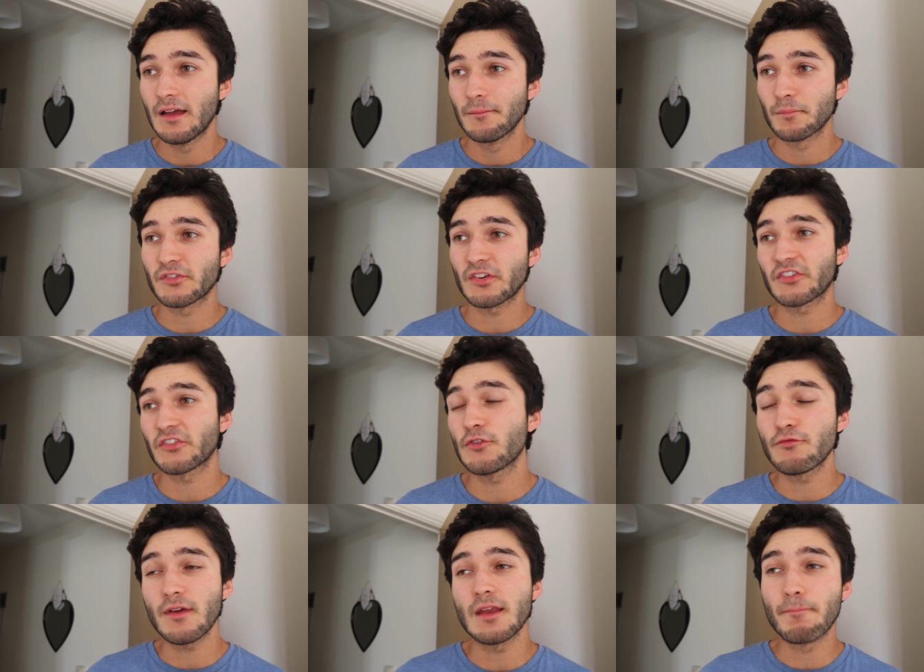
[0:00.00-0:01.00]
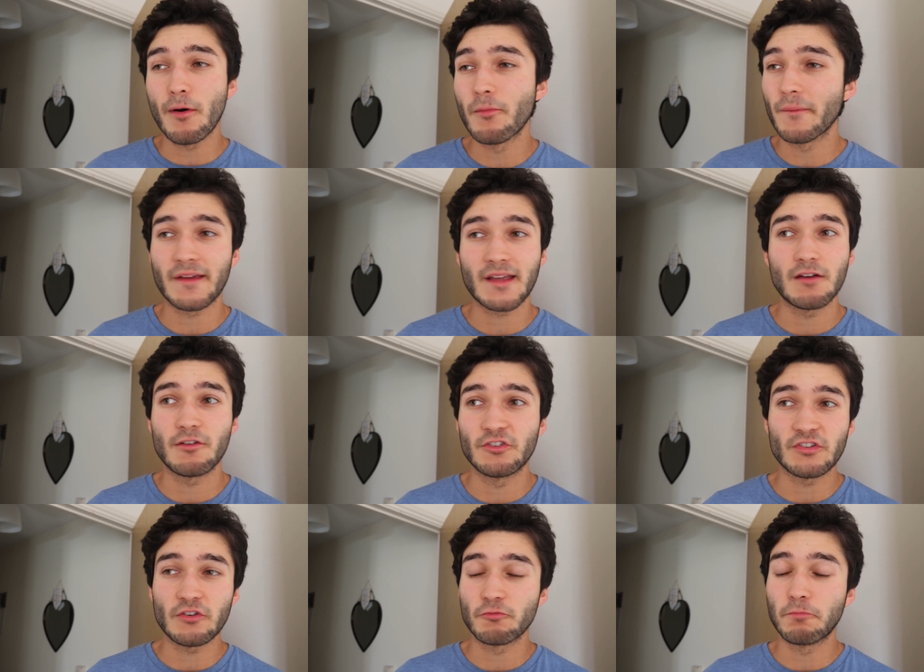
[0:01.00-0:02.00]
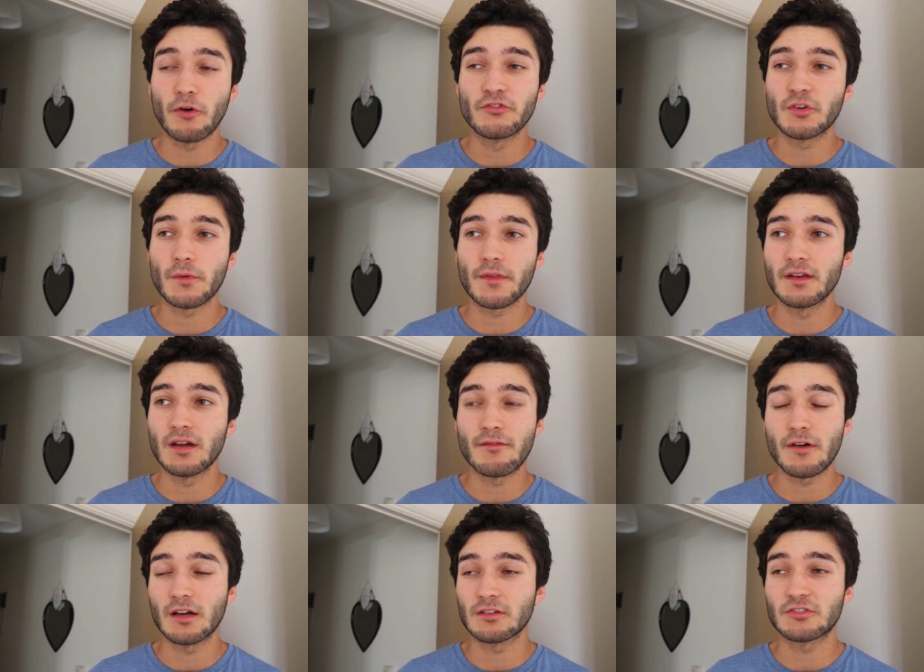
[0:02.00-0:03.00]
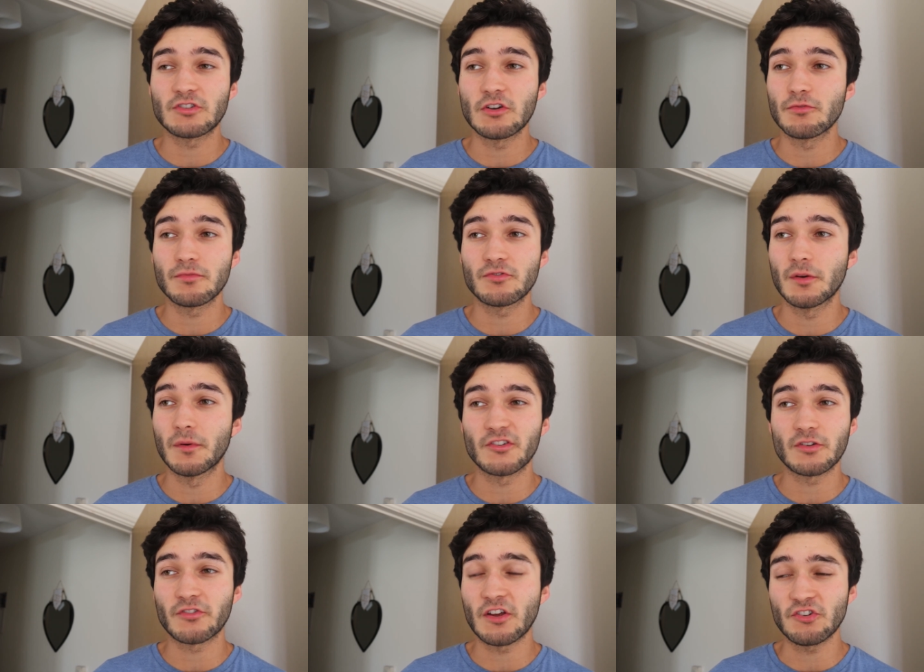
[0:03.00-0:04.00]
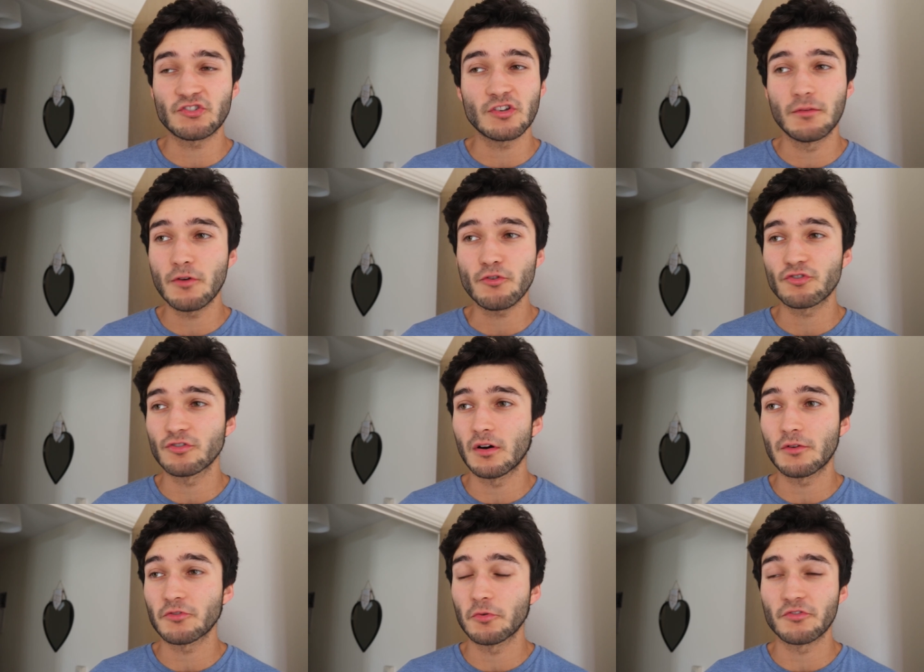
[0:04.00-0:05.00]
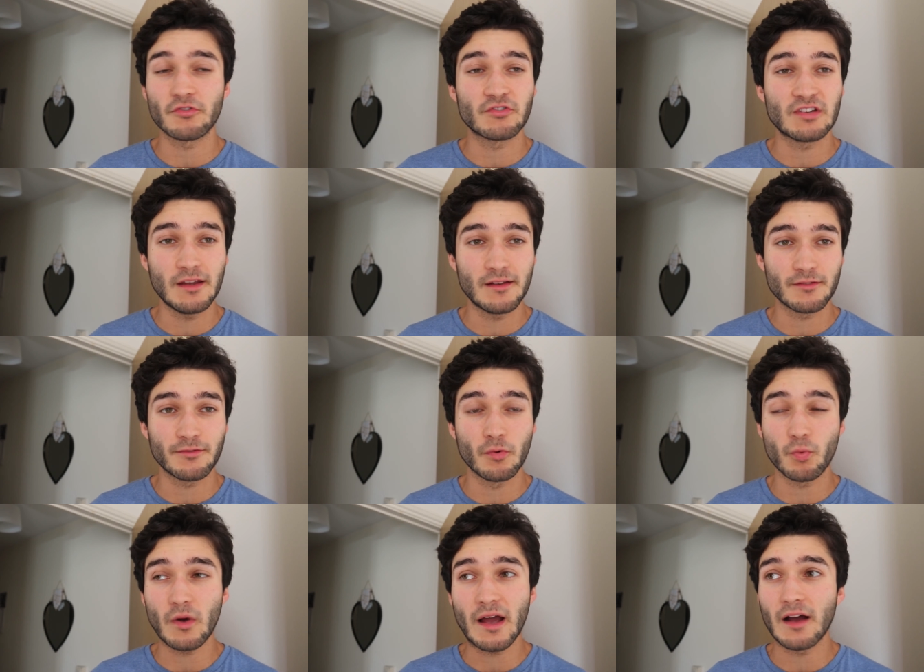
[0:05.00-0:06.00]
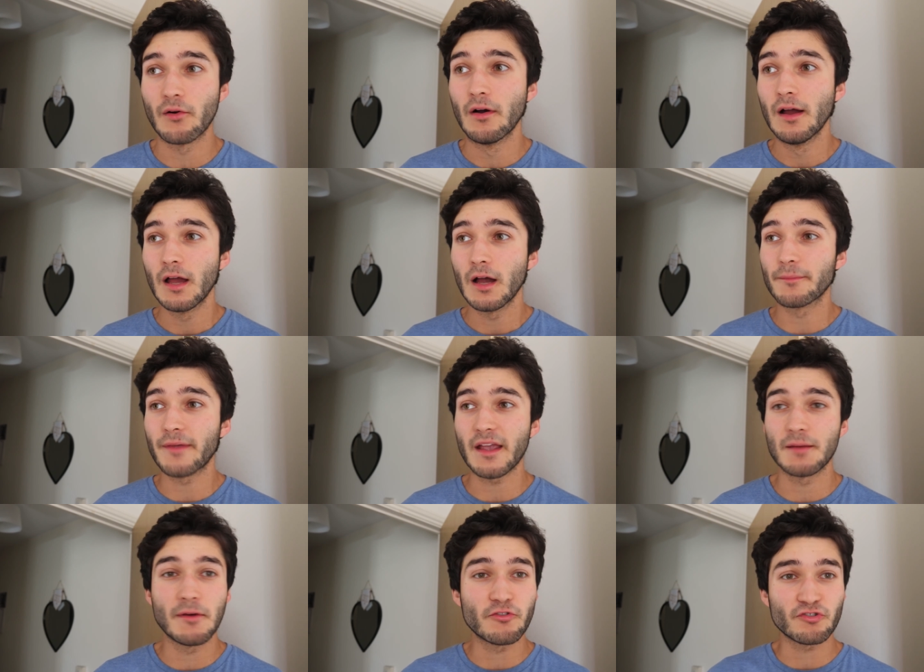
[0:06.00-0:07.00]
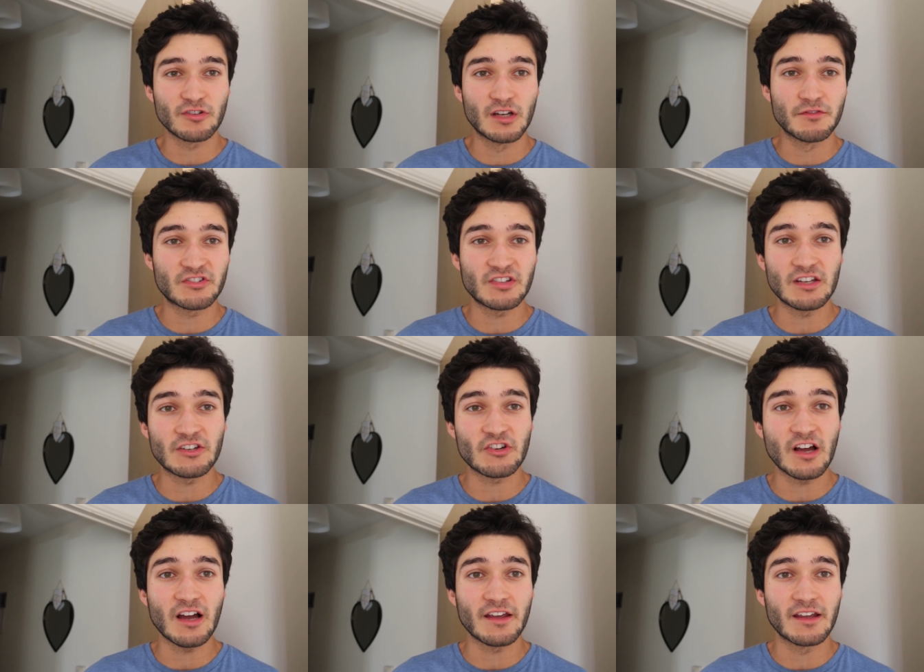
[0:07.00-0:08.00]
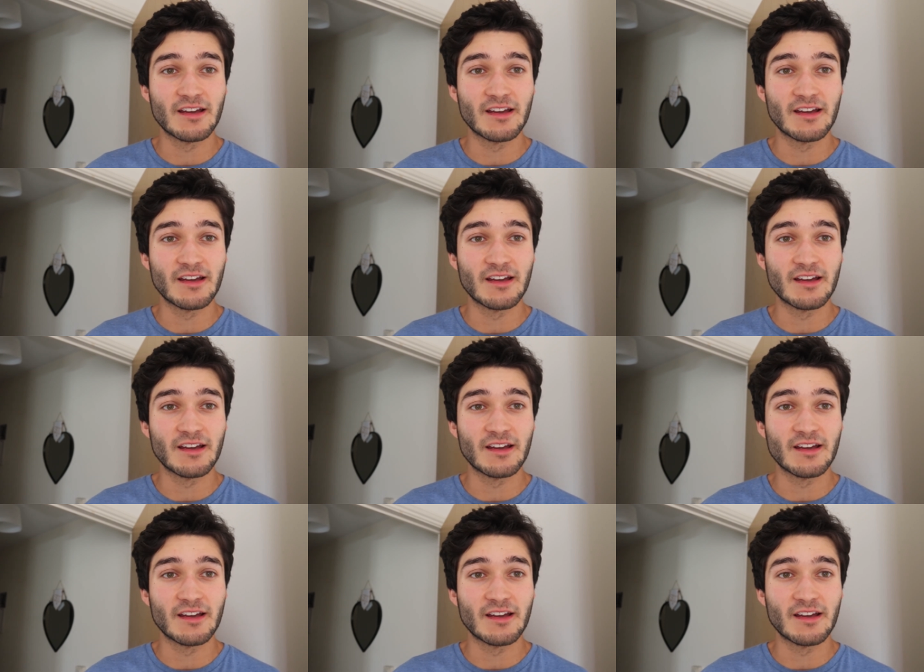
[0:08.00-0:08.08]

Because like I said, you really bond with the characters. I was bonding with the Na'vi so so much. I was getting so emotional. I was almost on tears. I thought, wow, I'm getting emotional over CGI.